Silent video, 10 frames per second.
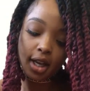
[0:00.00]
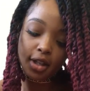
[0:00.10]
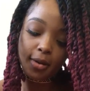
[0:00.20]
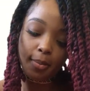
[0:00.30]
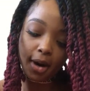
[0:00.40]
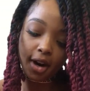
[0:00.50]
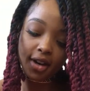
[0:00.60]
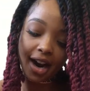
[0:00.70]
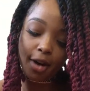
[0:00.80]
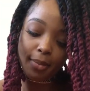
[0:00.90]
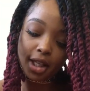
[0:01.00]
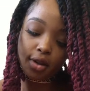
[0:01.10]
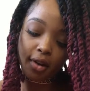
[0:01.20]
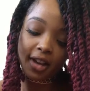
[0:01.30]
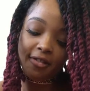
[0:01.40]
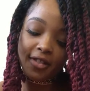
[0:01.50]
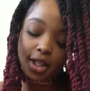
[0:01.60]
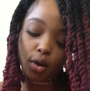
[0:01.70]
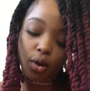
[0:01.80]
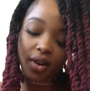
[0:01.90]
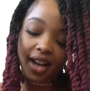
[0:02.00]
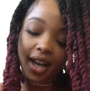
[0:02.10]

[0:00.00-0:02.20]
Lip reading: to burn our mental and physical